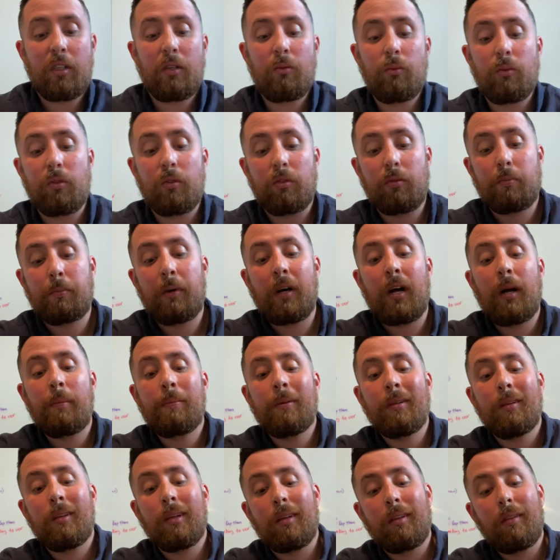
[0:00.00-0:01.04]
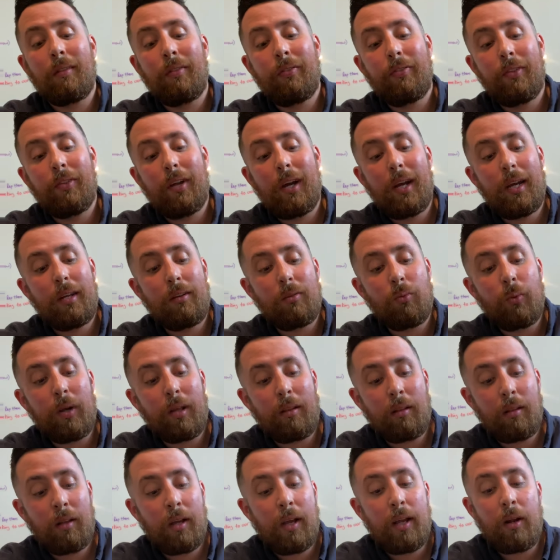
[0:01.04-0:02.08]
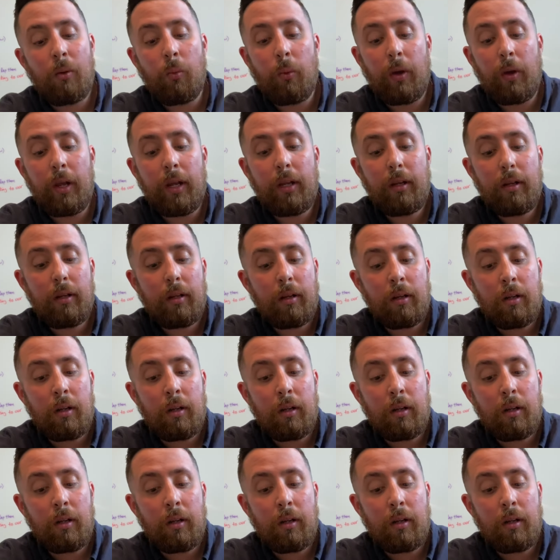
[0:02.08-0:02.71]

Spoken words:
It was popping. Like, I had to wait in line and wait,